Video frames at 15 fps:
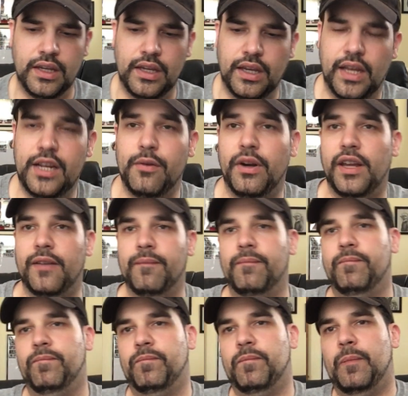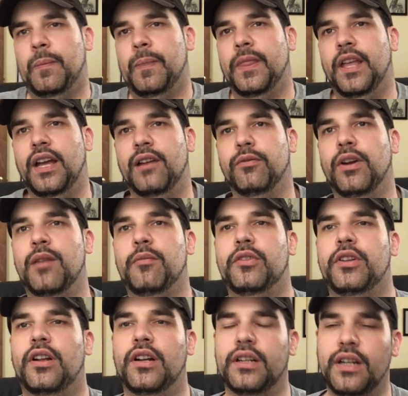Anyway, I've rambled
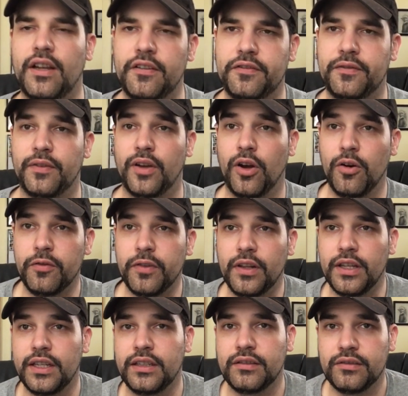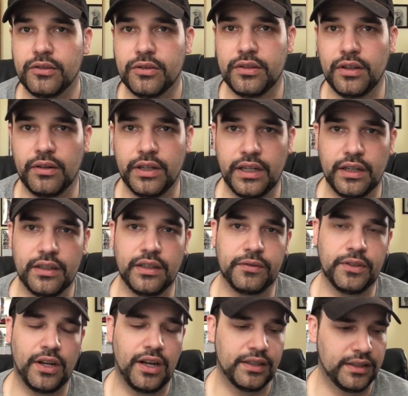on enough. Hopefully you're still here. If
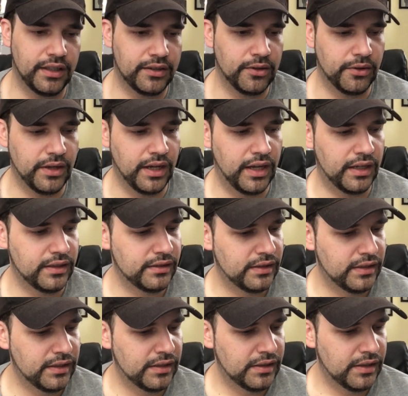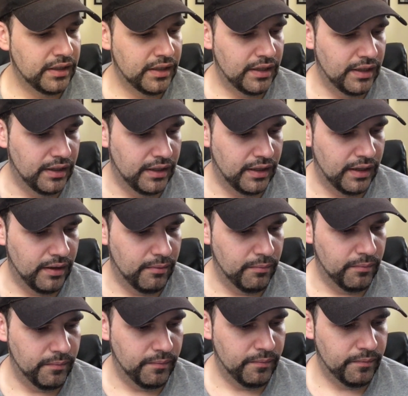not, that's okay.
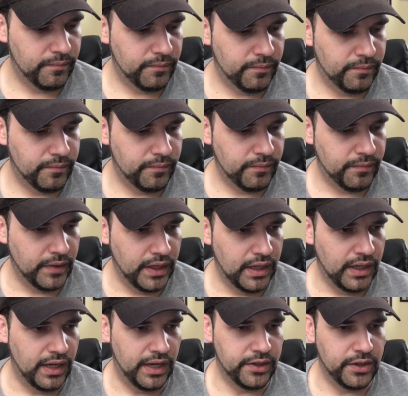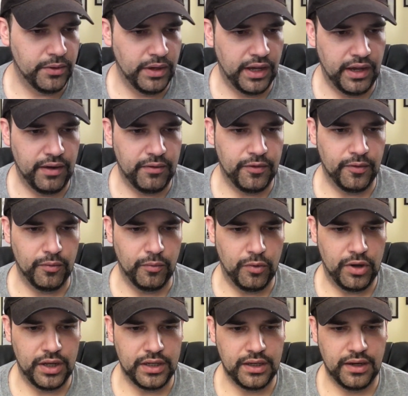I do have
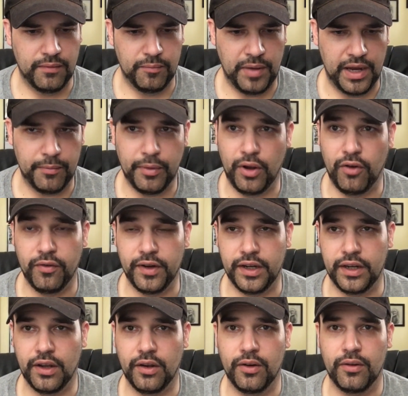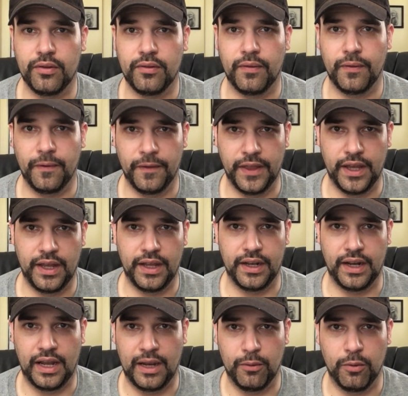one paintball video that
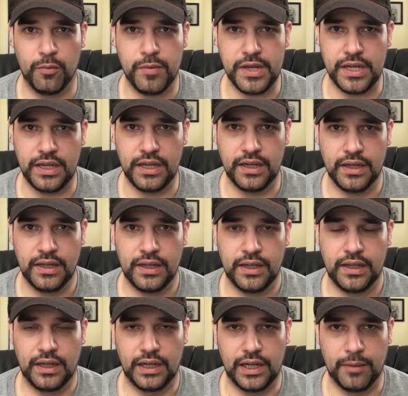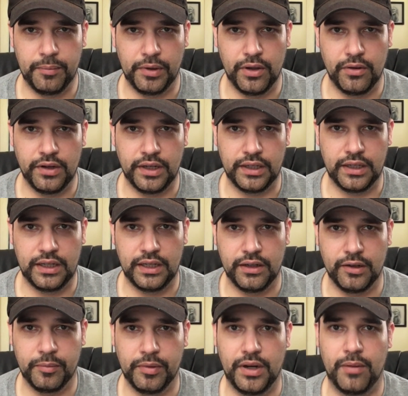I will be uploading
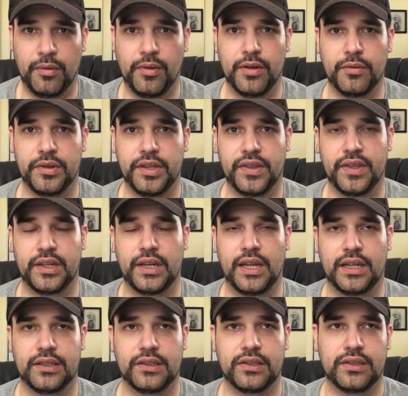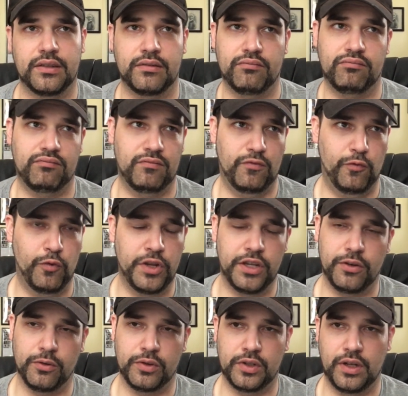here probably within the next week
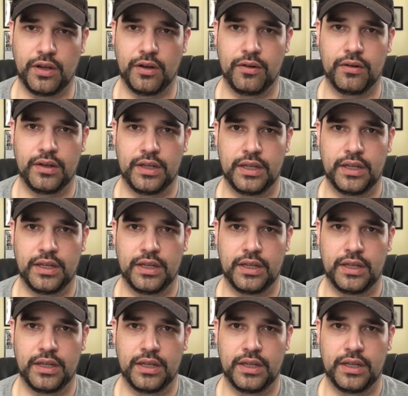or so.